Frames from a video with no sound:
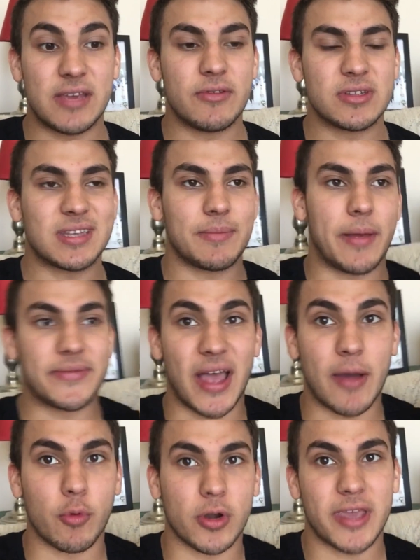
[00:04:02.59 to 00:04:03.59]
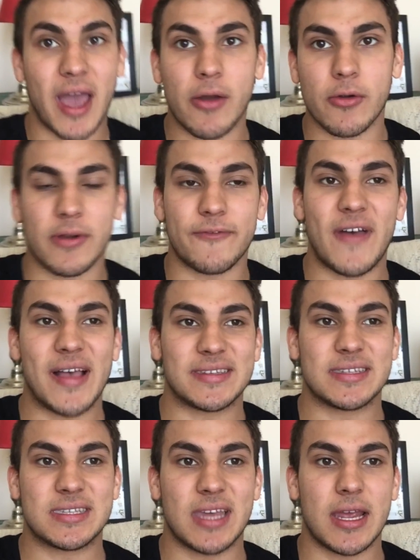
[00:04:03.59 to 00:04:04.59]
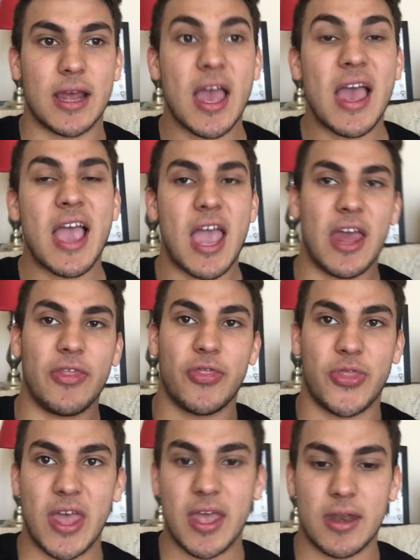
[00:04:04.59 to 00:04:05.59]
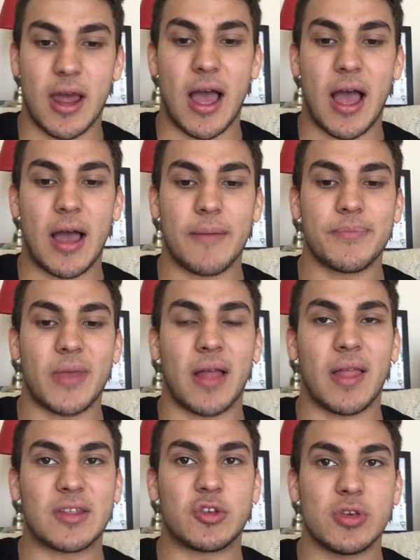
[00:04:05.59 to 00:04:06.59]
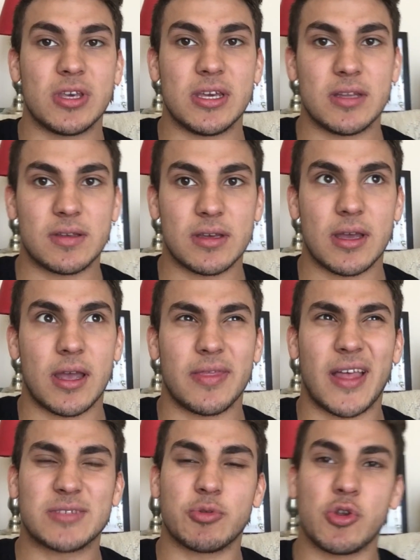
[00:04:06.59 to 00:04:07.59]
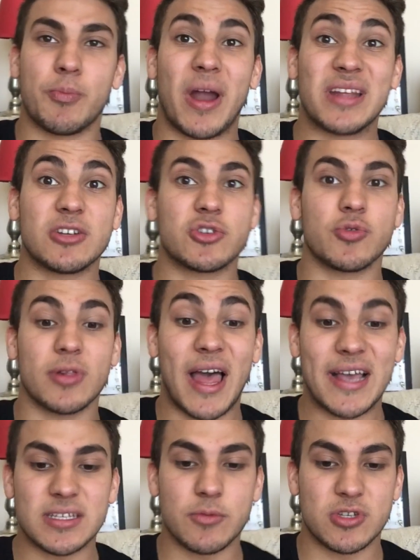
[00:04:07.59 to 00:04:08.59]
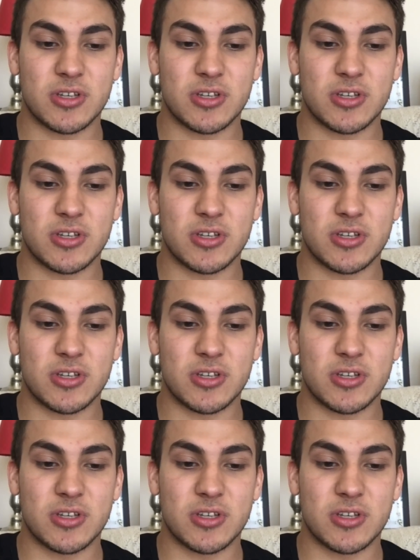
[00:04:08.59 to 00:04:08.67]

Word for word: Even sometimes I work out on a fasted state and then I like to eat, and that's when your body starts relaxing.